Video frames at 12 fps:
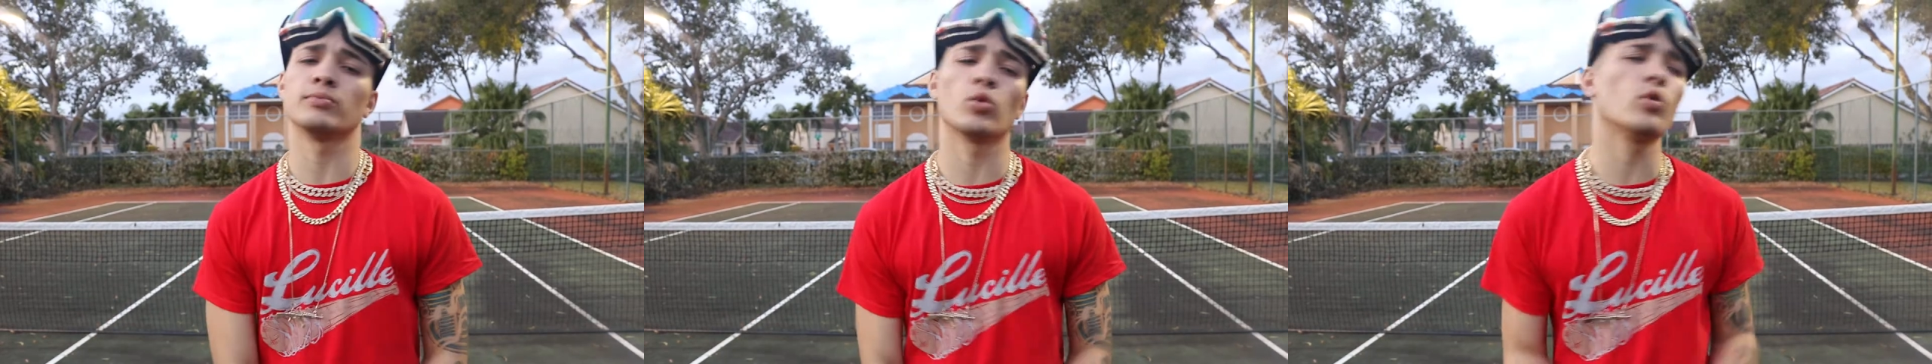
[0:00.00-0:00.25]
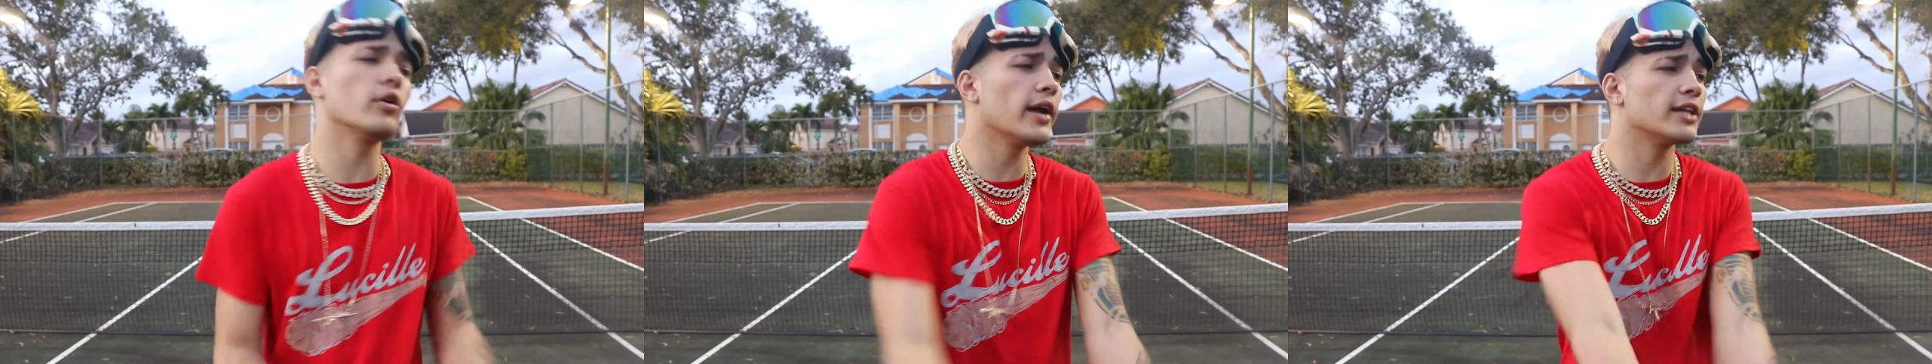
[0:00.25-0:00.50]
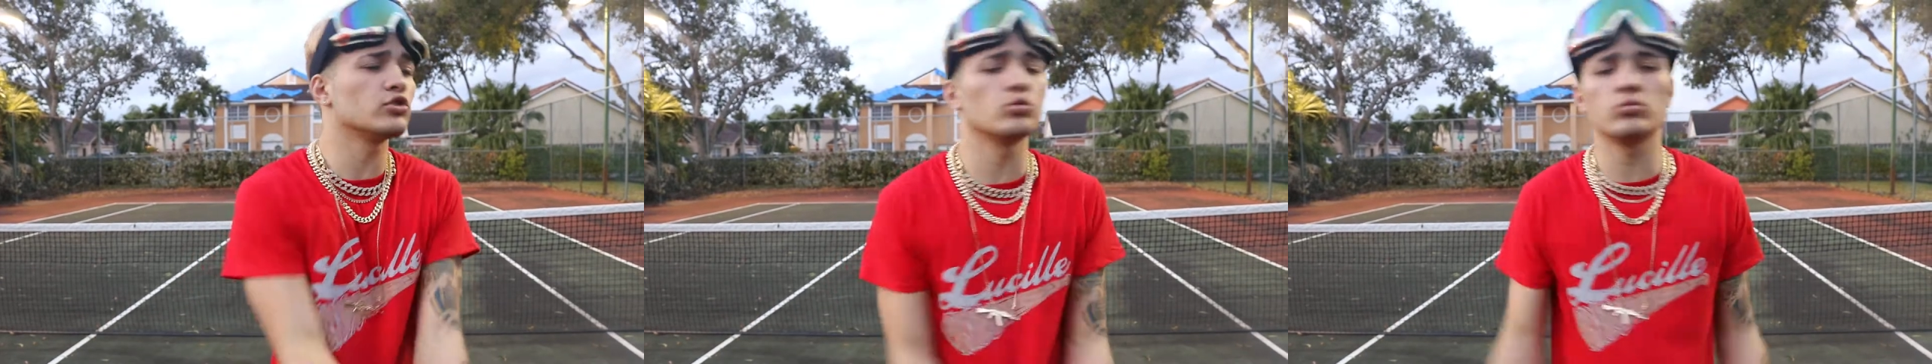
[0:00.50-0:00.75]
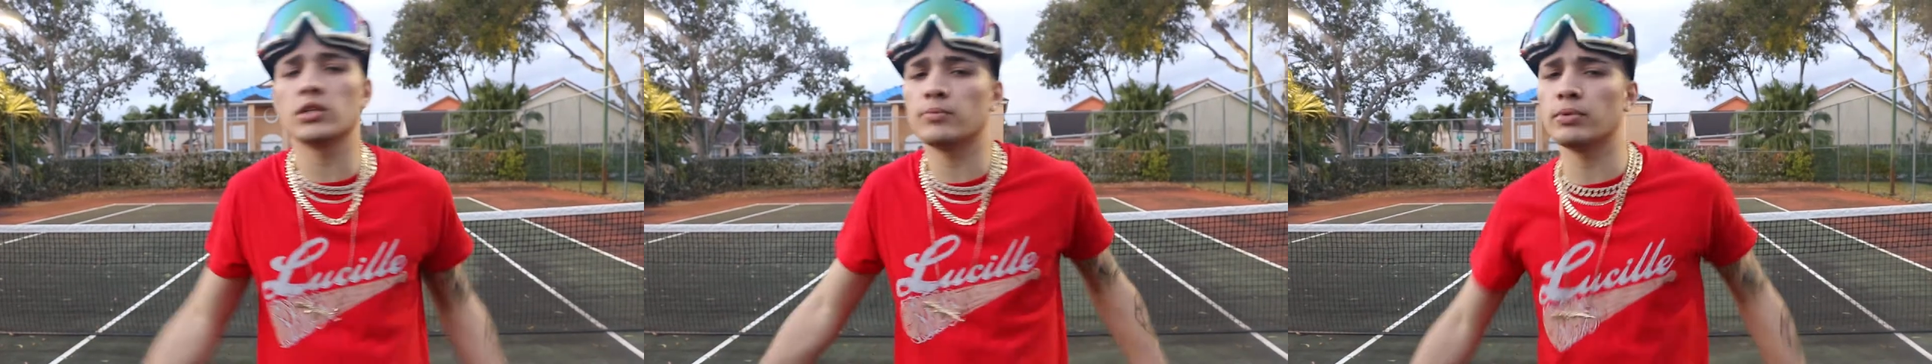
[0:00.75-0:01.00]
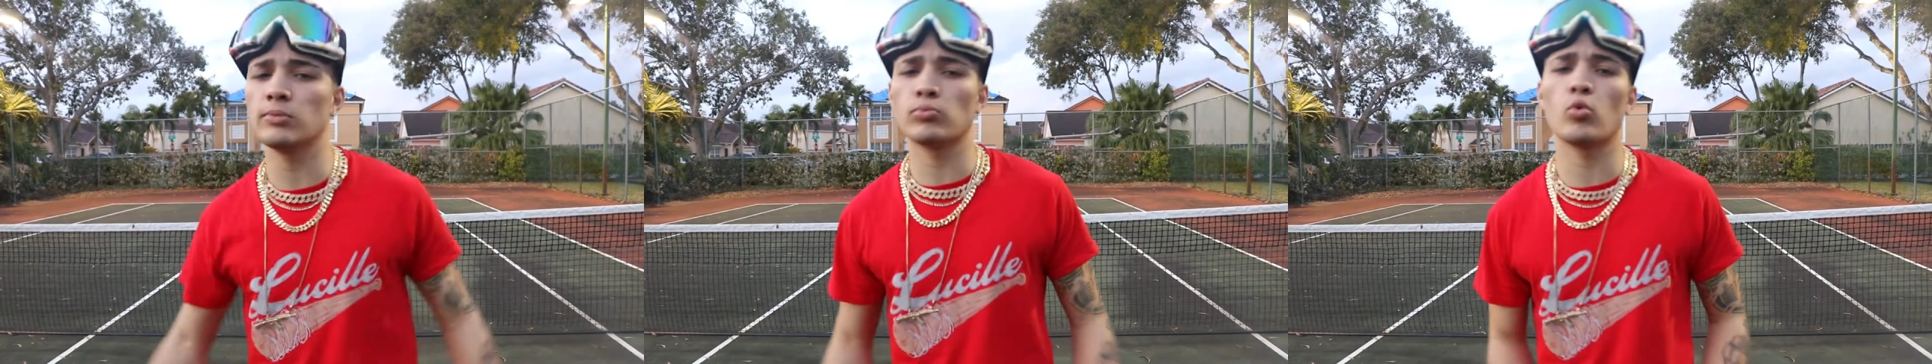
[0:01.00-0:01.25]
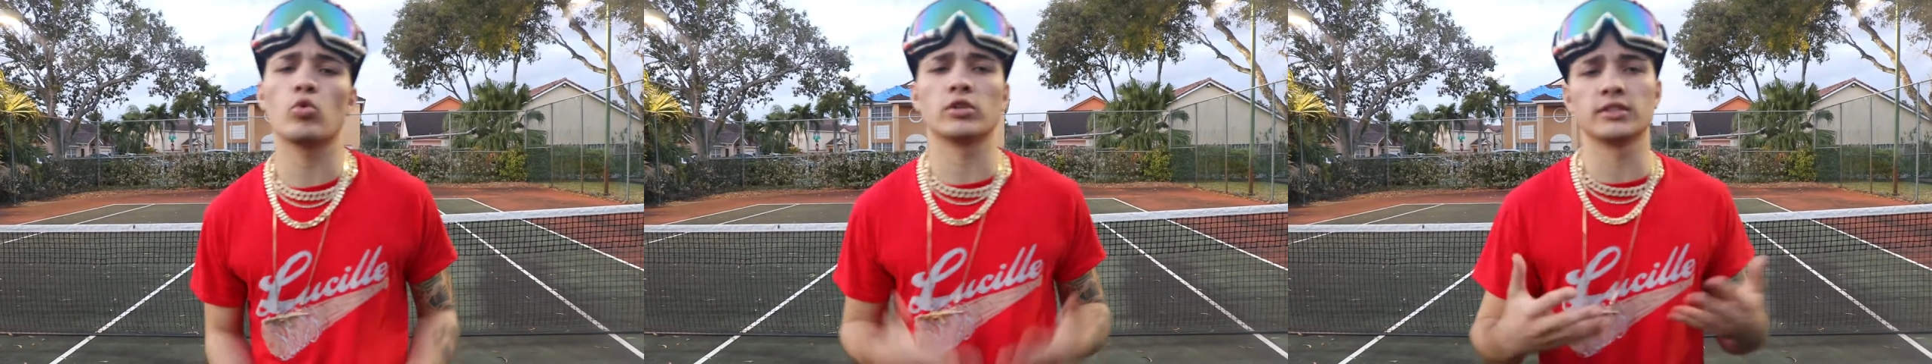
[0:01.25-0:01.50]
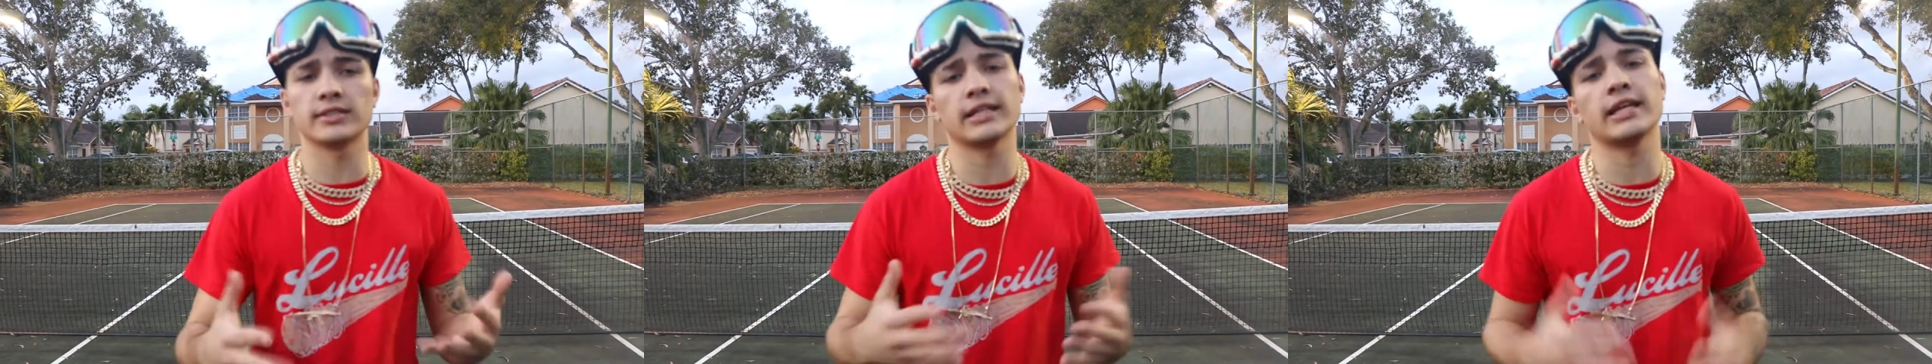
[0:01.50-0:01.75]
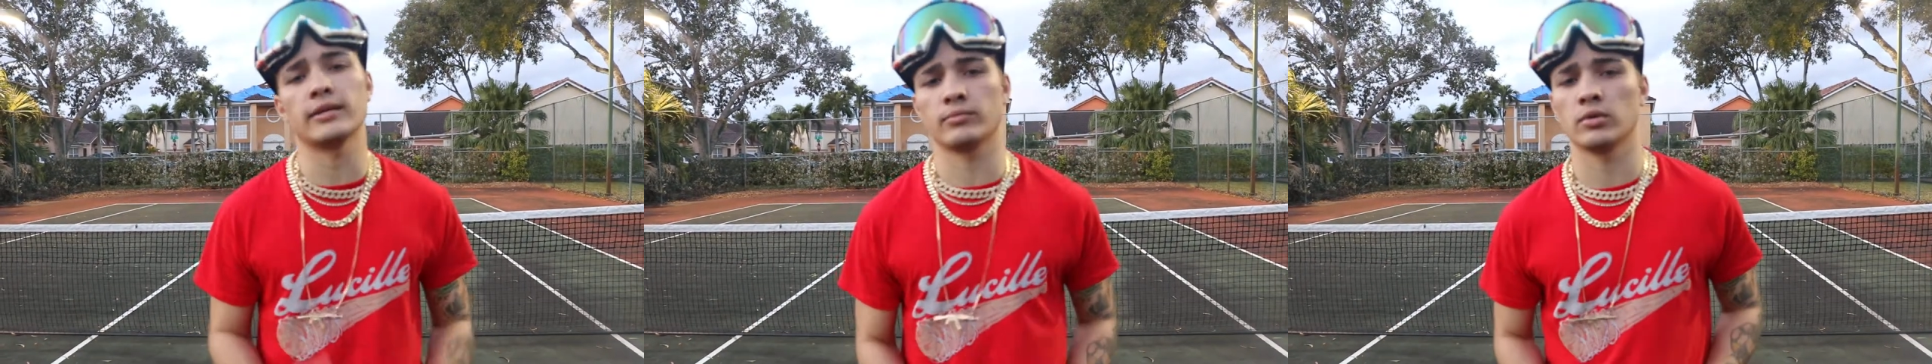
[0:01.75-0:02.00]
The world has too many people who are the
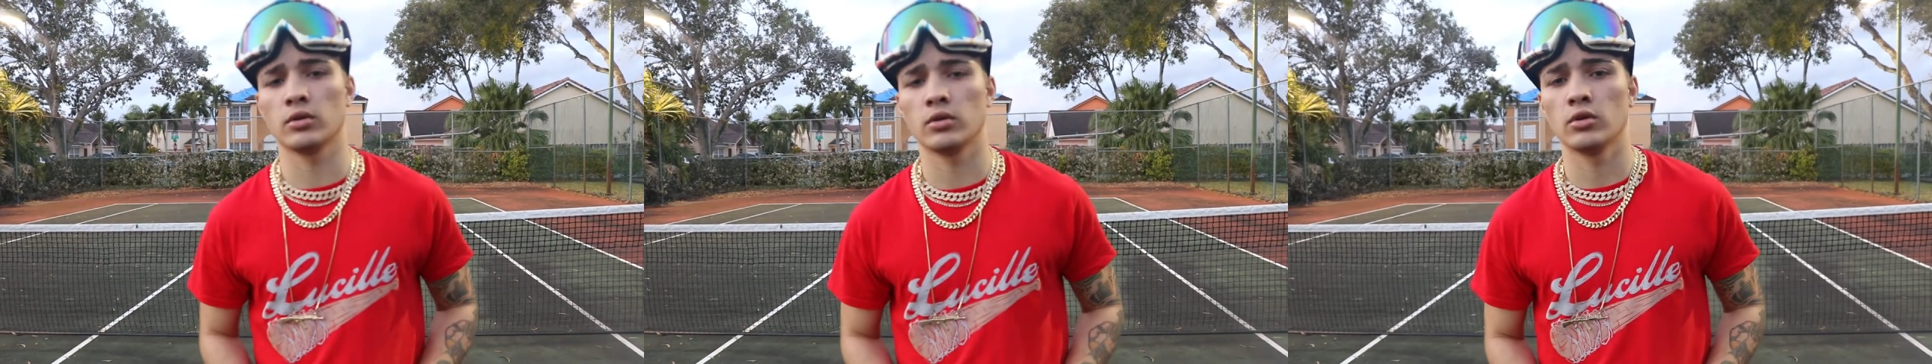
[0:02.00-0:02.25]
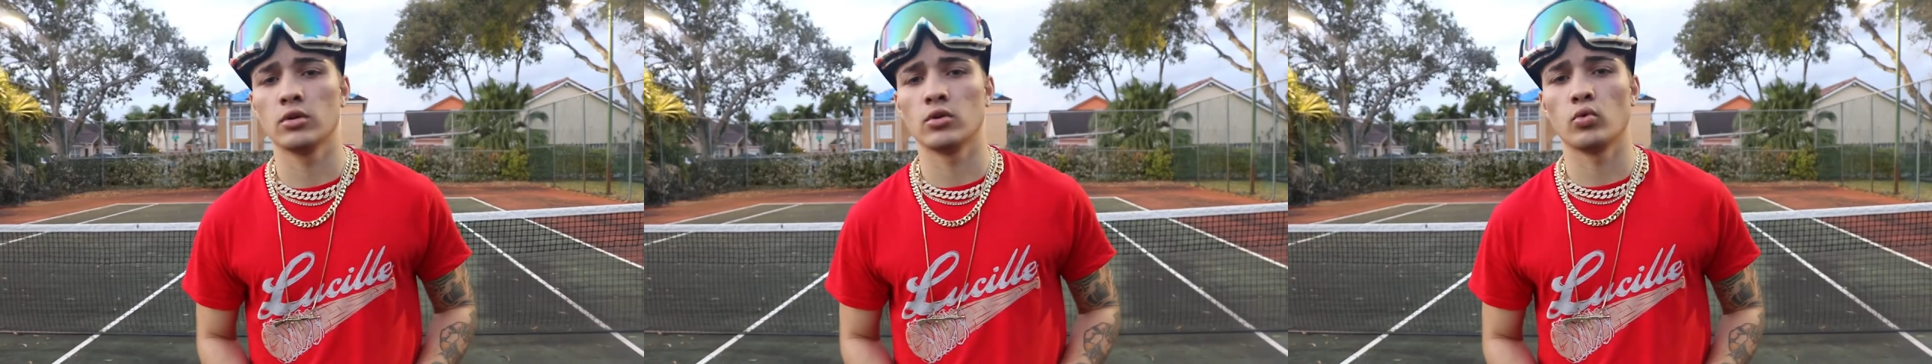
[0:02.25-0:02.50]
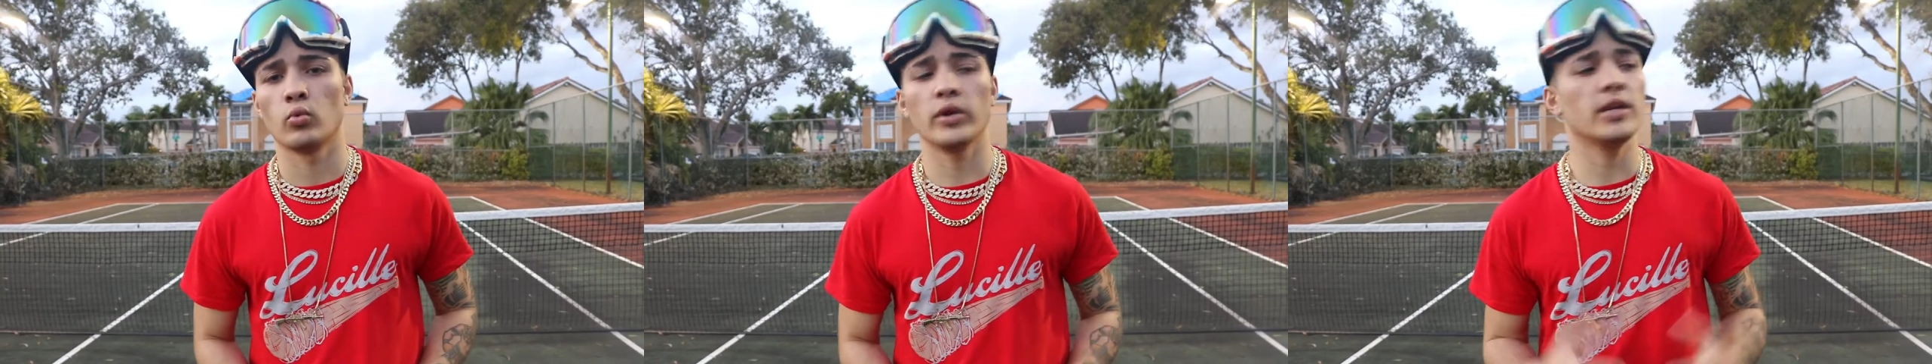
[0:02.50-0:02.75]
same.